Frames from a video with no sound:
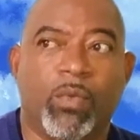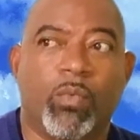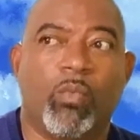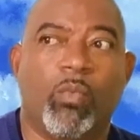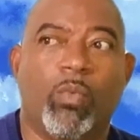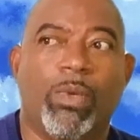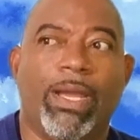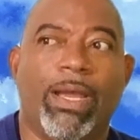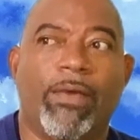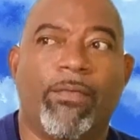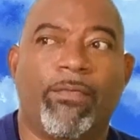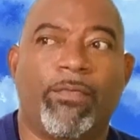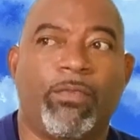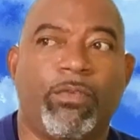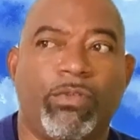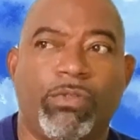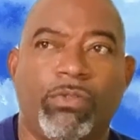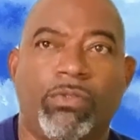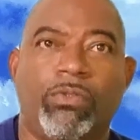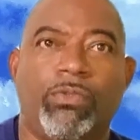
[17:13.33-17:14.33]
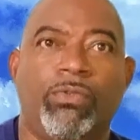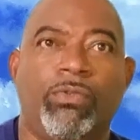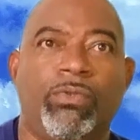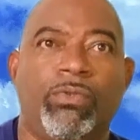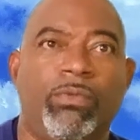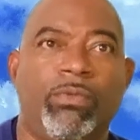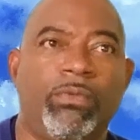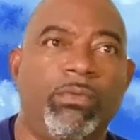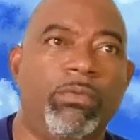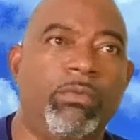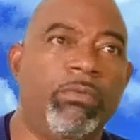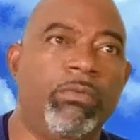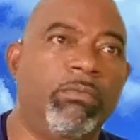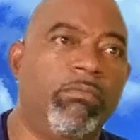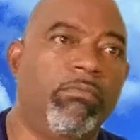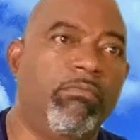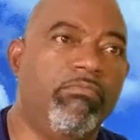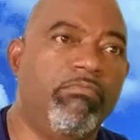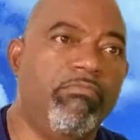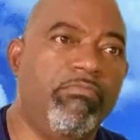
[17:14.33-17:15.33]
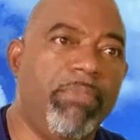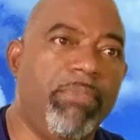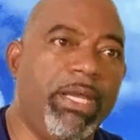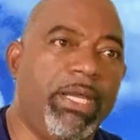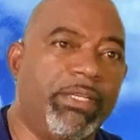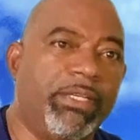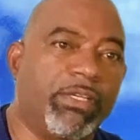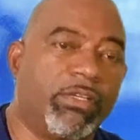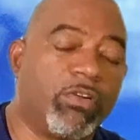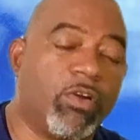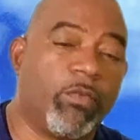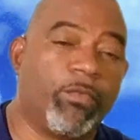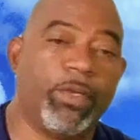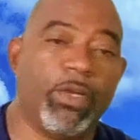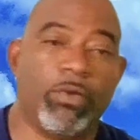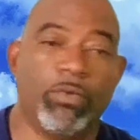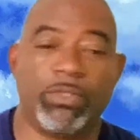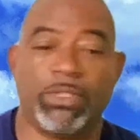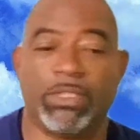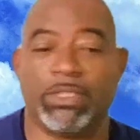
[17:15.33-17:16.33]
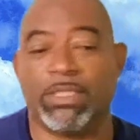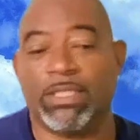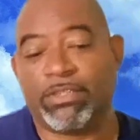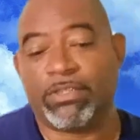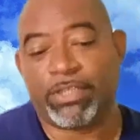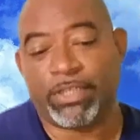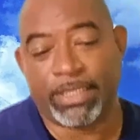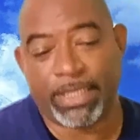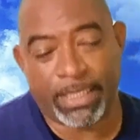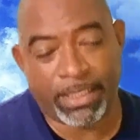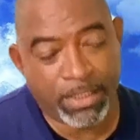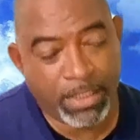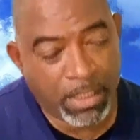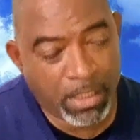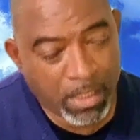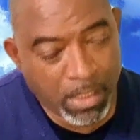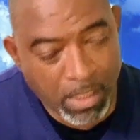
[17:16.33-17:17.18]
We have two major coffee houses in Trinidad.